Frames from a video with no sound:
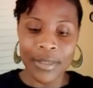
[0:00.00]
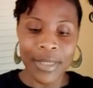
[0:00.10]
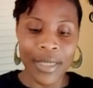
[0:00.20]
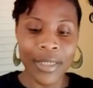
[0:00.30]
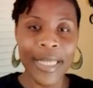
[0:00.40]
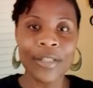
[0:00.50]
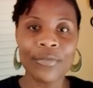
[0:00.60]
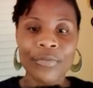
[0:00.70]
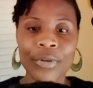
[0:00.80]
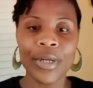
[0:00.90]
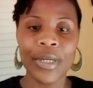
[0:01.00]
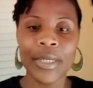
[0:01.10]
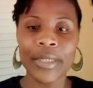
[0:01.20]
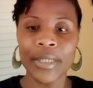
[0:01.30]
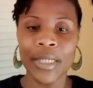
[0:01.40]
It's not a lace
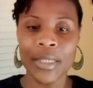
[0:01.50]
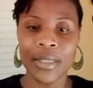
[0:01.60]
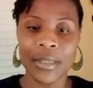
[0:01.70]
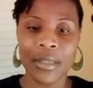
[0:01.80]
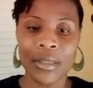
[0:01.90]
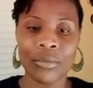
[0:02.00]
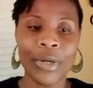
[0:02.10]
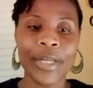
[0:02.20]
front. It's a